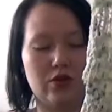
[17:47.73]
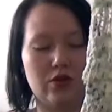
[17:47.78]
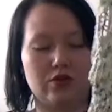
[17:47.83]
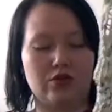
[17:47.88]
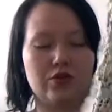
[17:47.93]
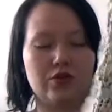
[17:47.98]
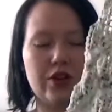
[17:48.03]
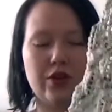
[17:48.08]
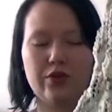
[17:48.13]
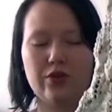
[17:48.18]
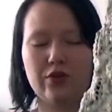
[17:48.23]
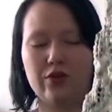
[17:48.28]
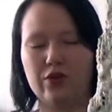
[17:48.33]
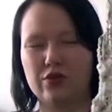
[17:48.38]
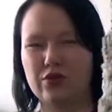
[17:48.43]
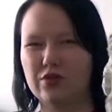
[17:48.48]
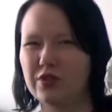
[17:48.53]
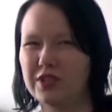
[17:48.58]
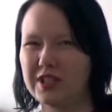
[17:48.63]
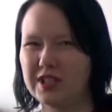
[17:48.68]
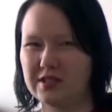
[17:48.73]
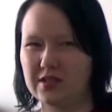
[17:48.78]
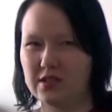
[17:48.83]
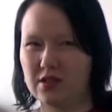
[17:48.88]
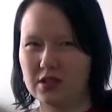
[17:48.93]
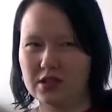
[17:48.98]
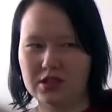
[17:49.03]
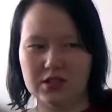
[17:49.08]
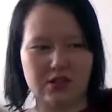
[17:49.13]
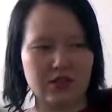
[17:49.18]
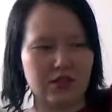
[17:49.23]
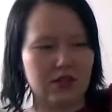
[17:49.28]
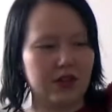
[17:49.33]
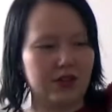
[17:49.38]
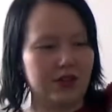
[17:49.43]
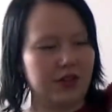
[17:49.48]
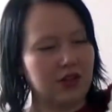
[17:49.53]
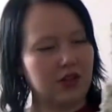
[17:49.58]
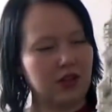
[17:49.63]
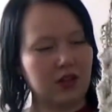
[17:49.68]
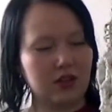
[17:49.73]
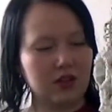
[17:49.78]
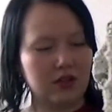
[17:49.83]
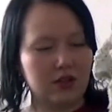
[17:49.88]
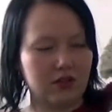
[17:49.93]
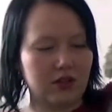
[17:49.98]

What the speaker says: or Dragonhoard Designs, I think